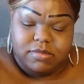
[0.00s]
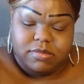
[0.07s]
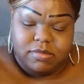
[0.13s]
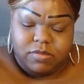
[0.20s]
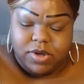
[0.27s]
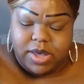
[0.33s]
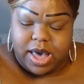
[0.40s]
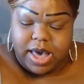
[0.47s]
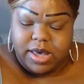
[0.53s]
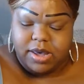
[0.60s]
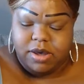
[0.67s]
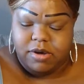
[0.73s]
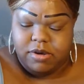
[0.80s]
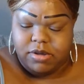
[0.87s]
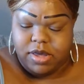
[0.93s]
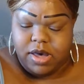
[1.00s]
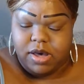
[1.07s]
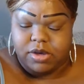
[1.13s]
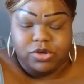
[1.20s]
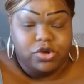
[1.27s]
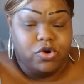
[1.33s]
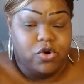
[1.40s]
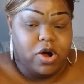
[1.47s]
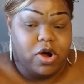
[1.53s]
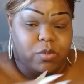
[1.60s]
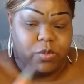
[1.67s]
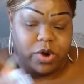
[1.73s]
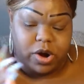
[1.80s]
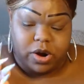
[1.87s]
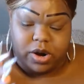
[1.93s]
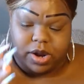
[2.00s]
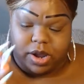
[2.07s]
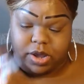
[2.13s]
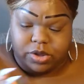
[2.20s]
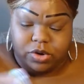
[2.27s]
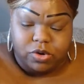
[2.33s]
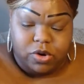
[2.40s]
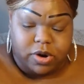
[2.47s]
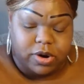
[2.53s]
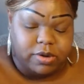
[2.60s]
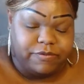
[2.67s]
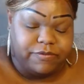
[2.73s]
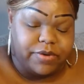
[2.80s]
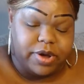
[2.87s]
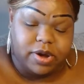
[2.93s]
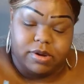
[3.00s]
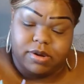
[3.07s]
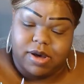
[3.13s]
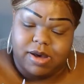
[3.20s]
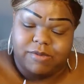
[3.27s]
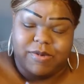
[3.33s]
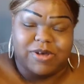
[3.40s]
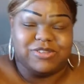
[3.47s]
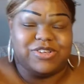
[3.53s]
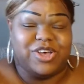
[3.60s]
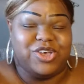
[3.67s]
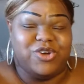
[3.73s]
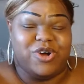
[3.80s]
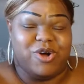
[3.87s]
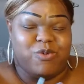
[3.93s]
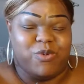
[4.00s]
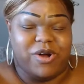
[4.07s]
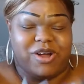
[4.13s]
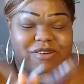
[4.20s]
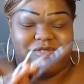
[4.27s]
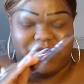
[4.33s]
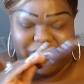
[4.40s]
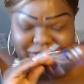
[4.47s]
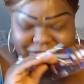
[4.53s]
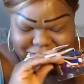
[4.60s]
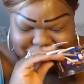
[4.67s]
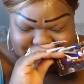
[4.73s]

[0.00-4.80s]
We got here. Yeah, you are rare and you are fair. I'm about to say you are rare and fair.